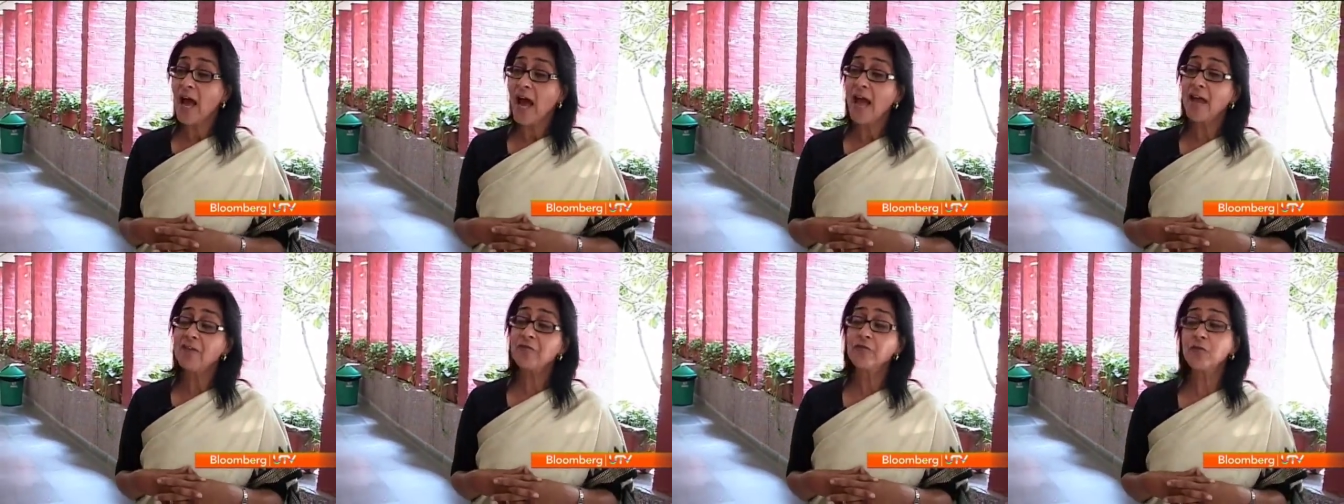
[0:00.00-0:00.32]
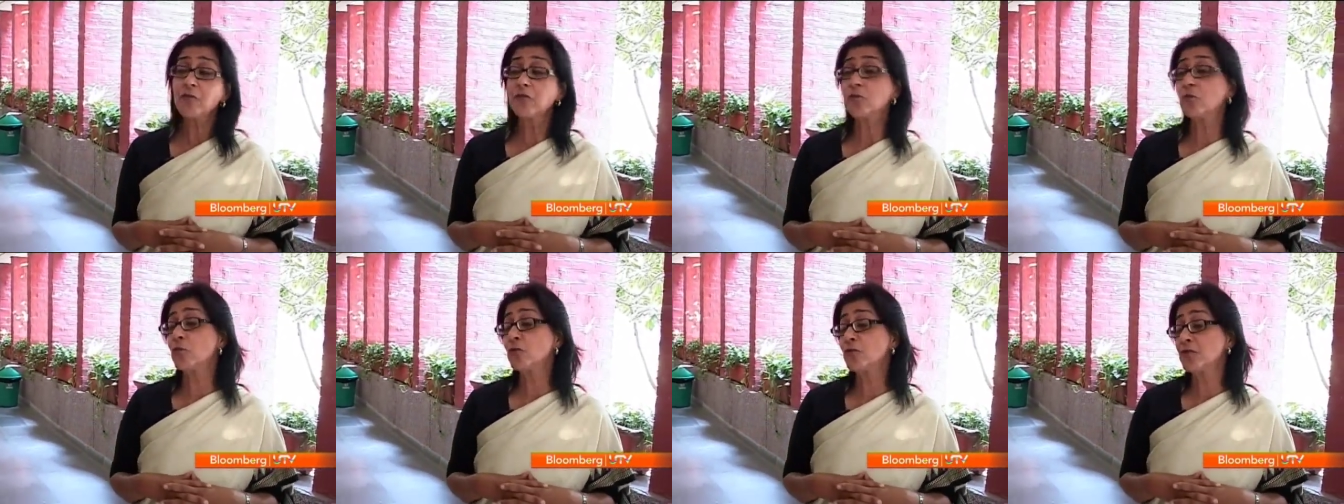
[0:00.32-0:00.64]
and
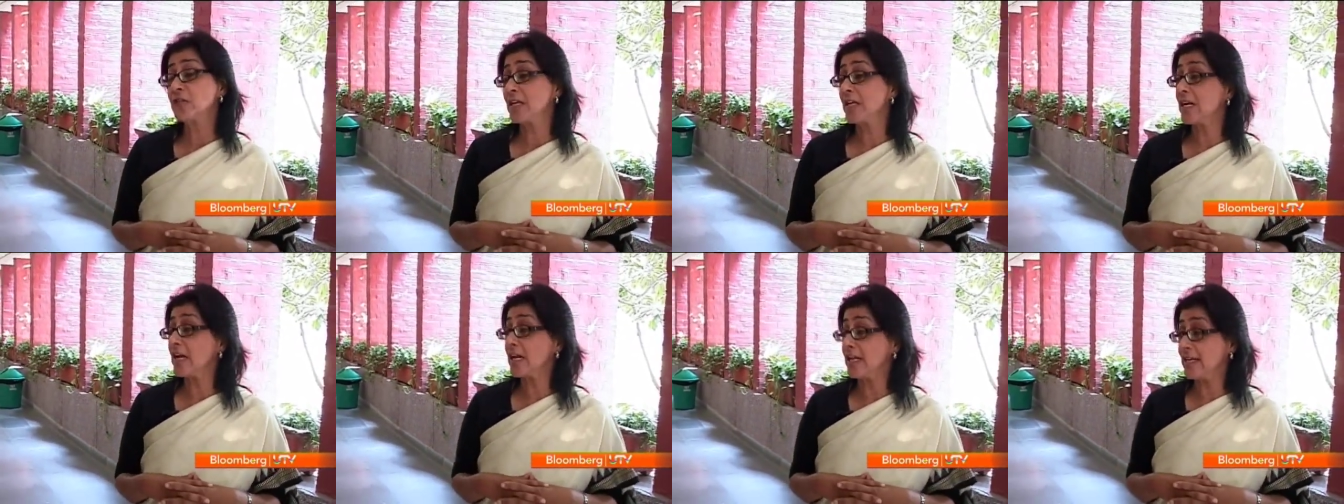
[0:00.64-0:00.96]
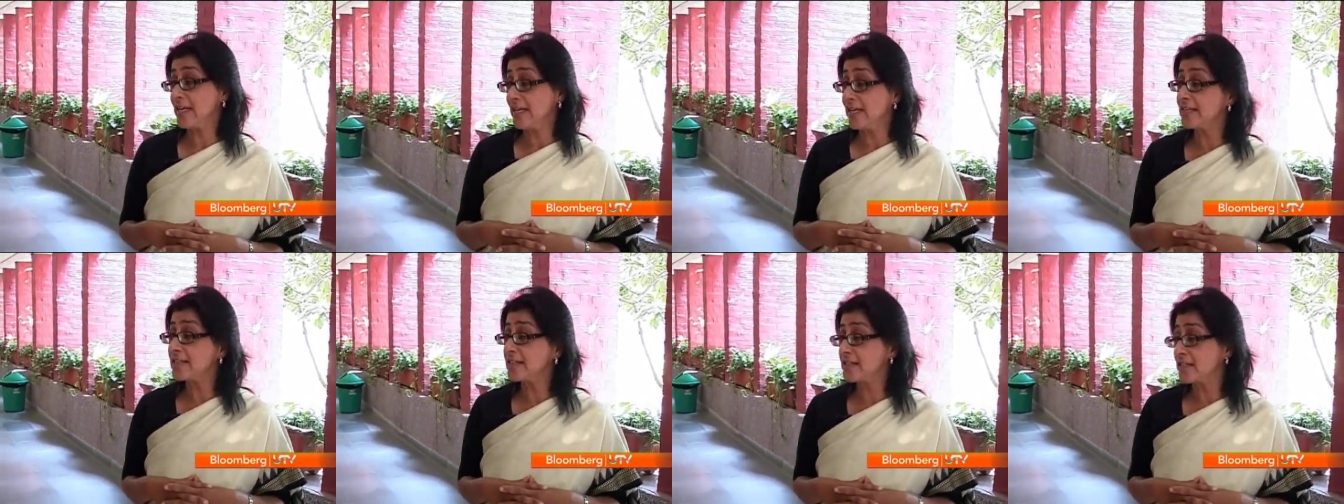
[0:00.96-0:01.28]
for those that are
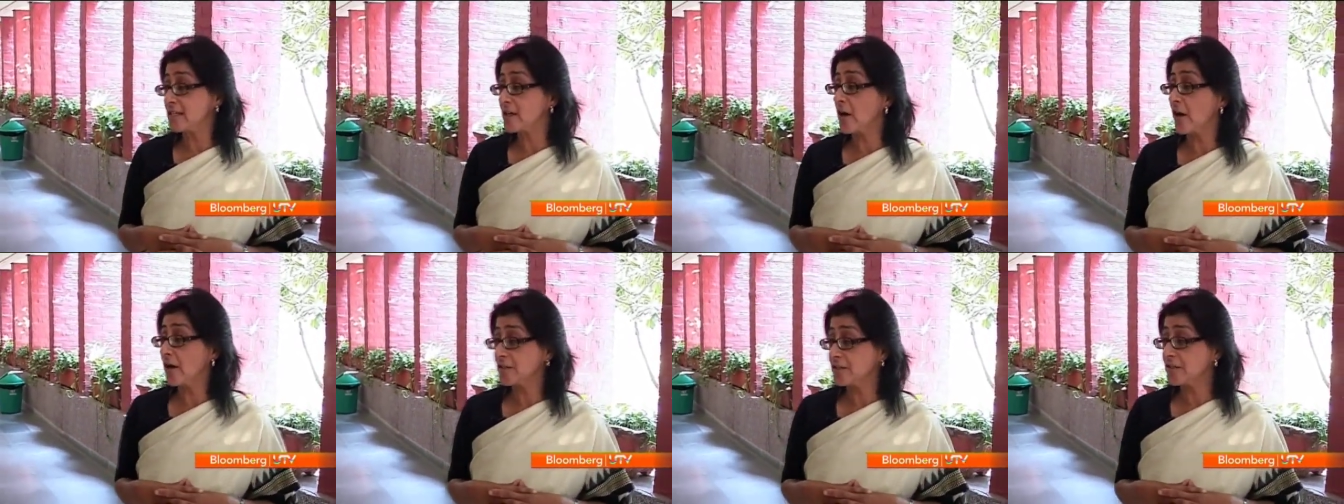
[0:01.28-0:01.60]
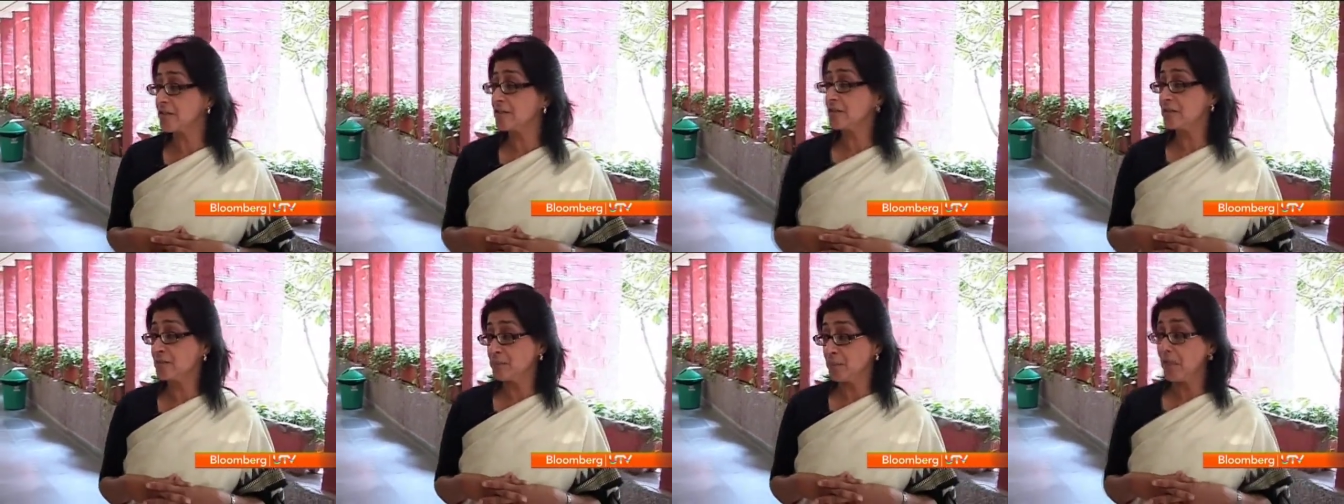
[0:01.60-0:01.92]
late
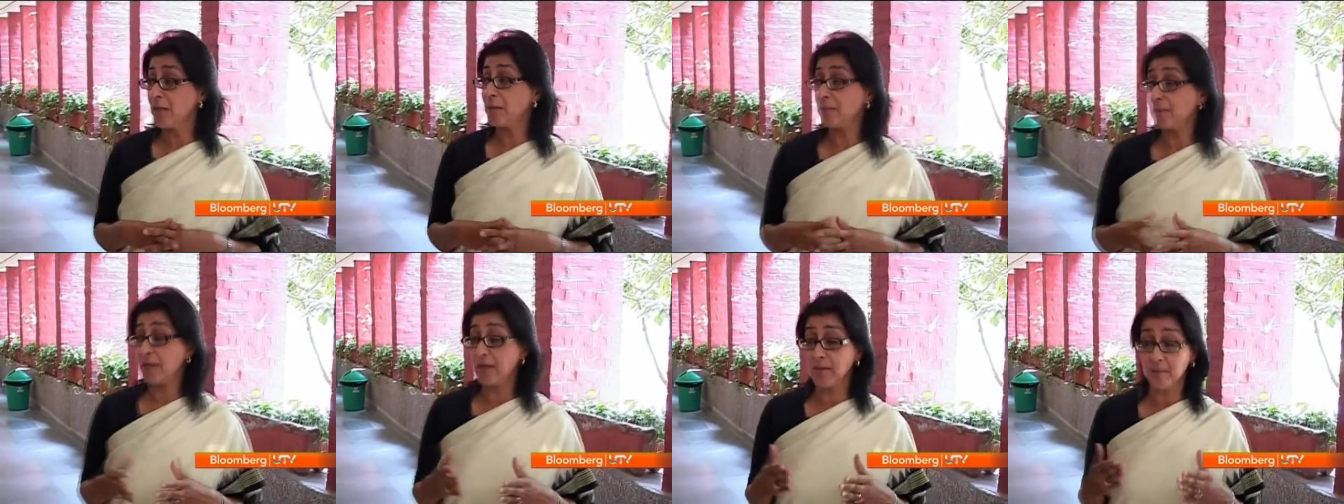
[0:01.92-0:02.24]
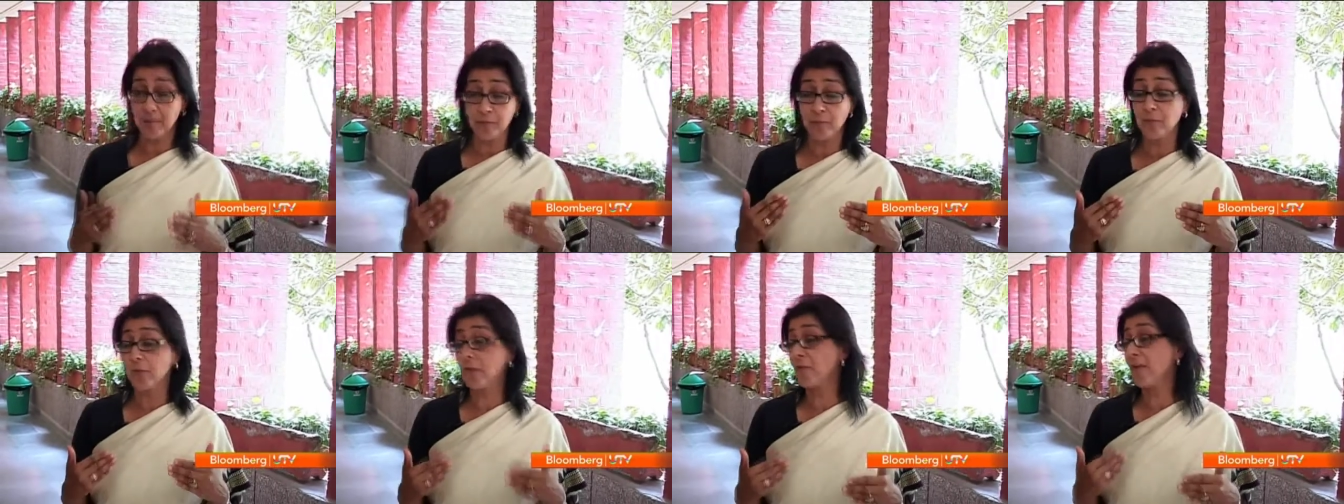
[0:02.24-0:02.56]
starters maybe
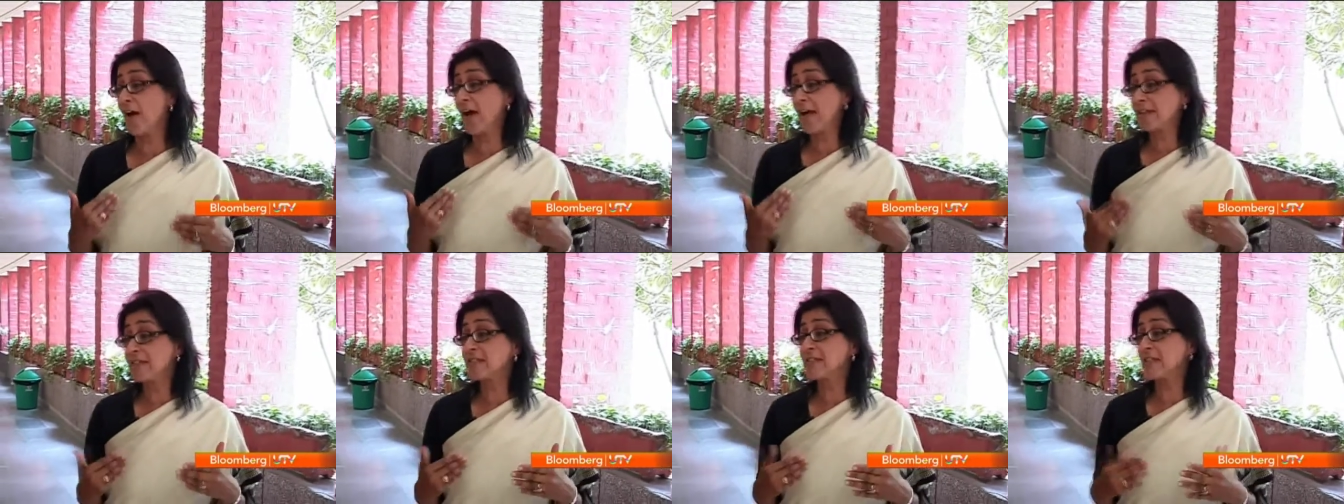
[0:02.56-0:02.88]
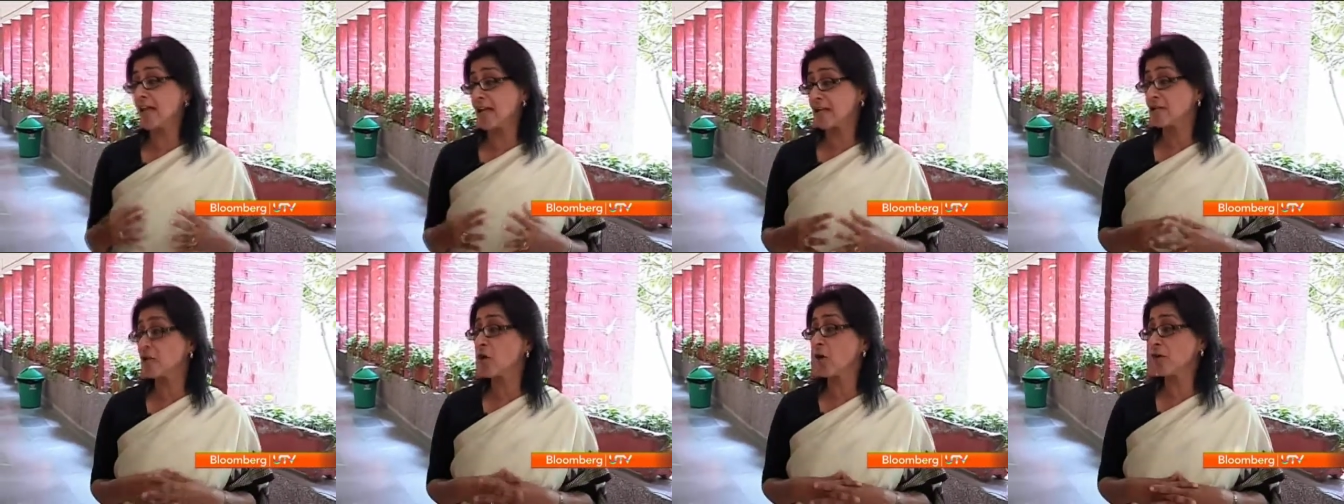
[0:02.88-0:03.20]
provides
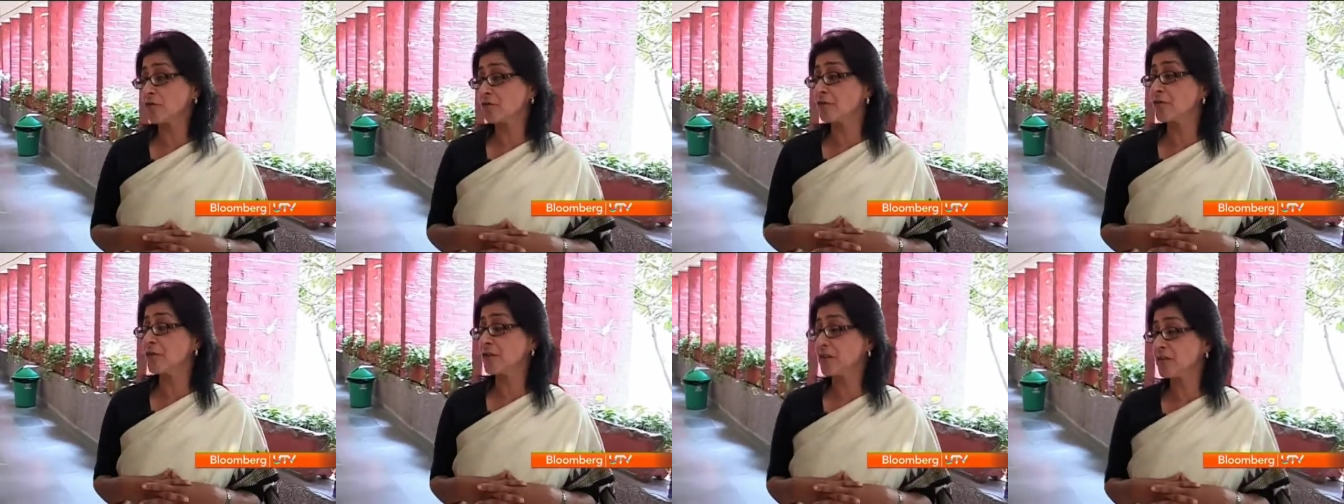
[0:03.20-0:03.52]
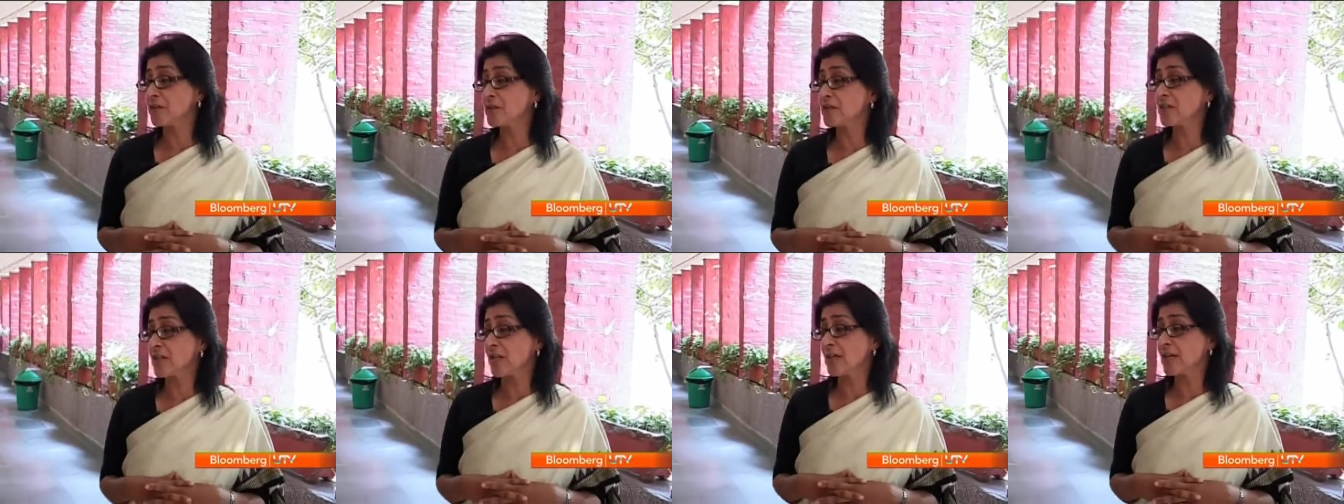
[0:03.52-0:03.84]
that
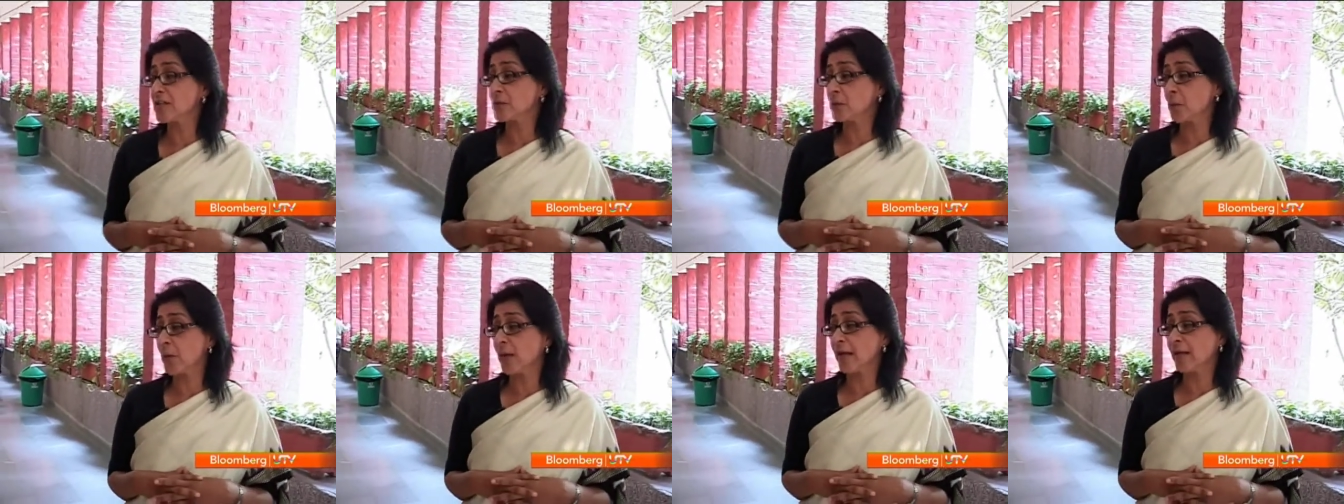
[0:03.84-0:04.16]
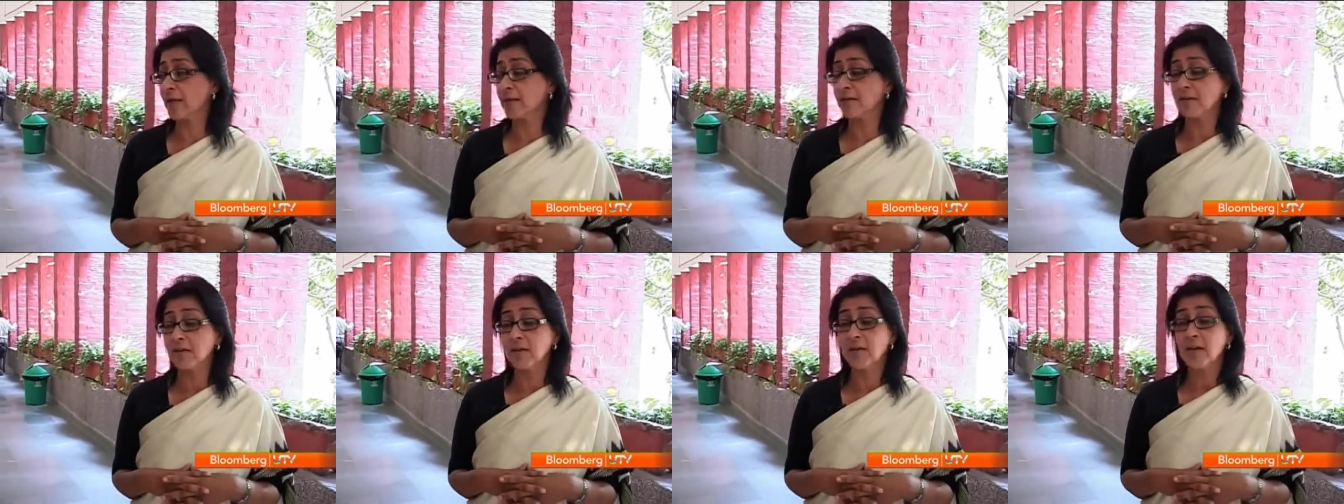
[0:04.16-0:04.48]
confidence as
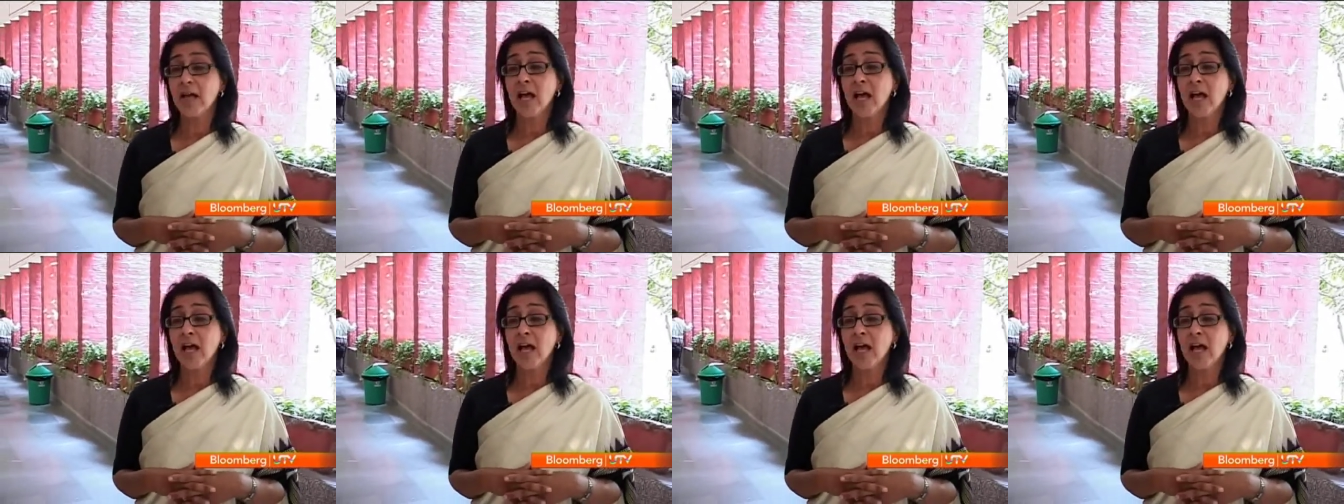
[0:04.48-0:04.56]
well.